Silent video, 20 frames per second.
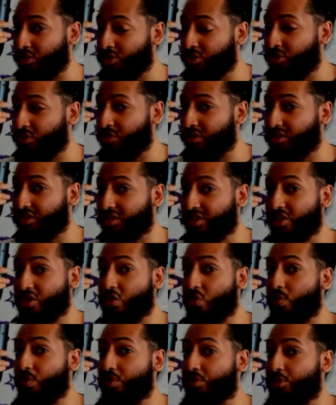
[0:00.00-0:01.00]
series
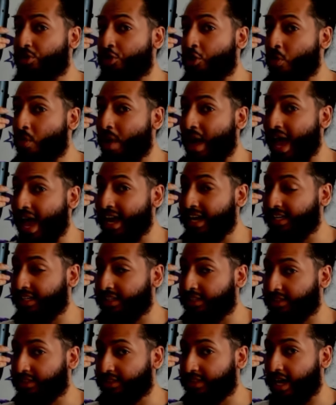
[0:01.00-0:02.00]
with no end
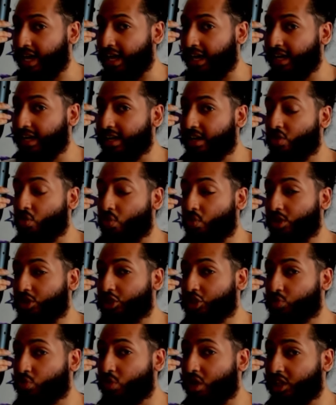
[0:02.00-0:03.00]
in sight. We
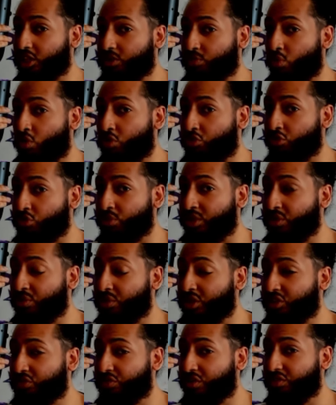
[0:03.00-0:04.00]
just watched Wolverine
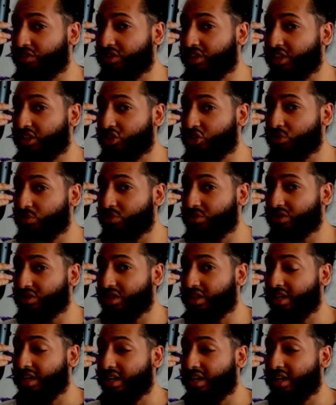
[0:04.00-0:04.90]
reach 50 issues.